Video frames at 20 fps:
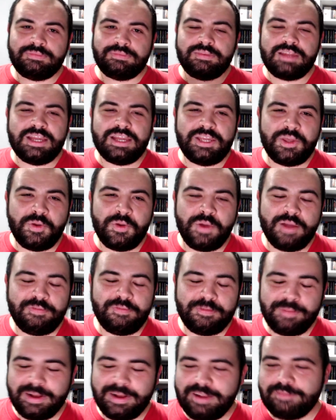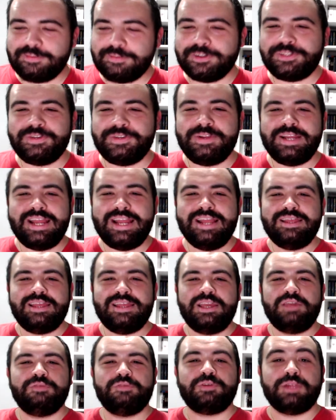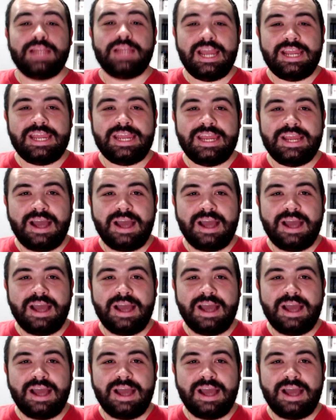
Thank you everybody for tuning in. Thank you for liking,